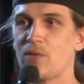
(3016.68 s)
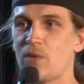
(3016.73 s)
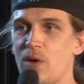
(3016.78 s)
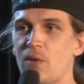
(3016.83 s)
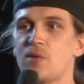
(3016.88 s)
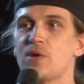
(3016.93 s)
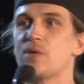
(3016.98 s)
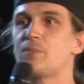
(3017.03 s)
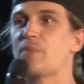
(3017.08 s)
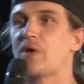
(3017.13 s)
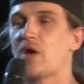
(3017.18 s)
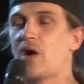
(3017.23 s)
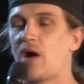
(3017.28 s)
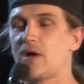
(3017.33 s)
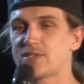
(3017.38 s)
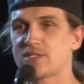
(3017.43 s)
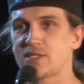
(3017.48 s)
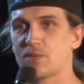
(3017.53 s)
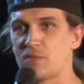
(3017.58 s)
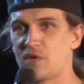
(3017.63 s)
it would be
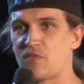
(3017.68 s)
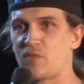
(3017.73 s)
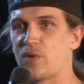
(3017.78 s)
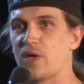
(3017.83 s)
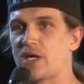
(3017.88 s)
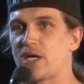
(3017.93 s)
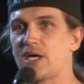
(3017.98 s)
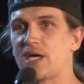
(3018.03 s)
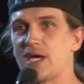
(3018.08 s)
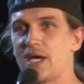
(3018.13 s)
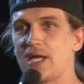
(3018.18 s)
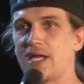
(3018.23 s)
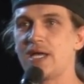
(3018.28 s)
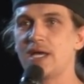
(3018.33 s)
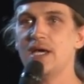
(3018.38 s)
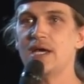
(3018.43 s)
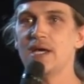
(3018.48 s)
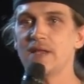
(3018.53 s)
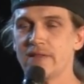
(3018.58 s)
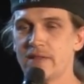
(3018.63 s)
awesome if we can get
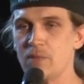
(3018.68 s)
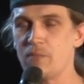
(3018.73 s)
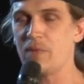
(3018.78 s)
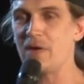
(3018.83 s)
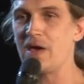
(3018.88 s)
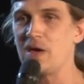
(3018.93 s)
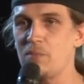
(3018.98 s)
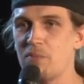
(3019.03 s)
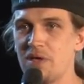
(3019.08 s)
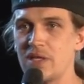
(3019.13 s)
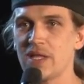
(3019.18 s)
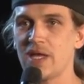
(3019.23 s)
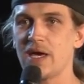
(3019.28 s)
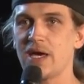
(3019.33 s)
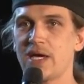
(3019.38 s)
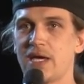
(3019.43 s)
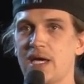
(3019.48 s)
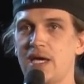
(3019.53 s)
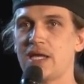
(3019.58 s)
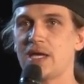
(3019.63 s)
the baby
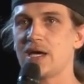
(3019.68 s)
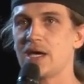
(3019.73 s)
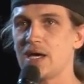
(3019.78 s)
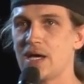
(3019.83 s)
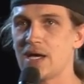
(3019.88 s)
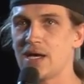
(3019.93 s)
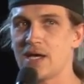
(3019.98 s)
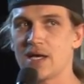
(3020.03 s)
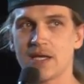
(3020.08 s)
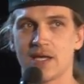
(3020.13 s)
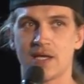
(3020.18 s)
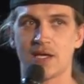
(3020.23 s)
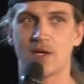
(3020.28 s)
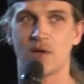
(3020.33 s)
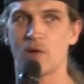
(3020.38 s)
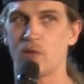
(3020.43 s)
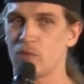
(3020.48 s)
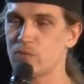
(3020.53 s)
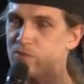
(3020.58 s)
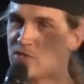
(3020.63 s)
like in a, you
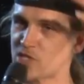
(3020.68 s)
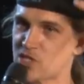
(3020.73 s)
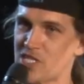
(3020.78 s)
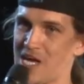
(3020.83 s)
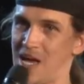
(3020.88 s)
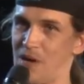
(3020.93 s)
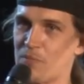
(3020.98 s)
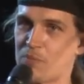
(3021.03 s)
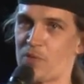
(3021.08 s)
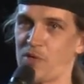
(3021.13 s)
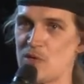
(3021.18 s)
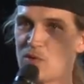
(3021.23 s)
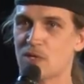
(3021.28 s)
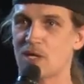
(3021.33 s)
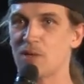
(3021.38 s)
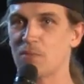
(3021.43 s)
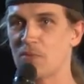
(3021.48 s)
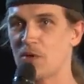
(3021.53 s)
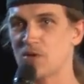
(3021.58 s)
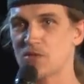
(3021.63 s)
know, shampoo
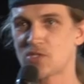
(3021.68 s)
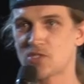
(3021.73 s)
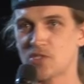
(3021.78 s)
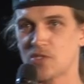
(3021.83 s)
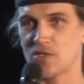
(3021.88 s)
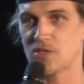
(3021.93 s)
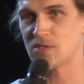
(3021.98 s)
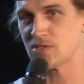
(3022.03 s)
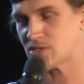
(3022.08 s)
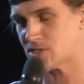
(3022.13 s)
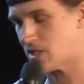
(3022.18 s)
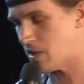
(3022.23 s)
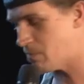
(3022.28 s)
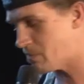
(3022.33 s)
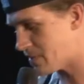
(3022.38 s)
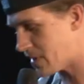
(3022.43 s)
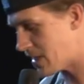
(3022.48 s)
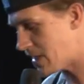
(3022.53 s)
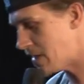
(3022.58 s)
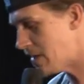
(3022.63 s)
commercial or
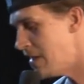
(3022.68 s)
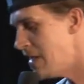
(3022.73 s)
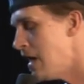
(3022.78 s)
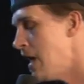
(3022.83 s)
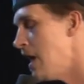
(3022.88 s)
something.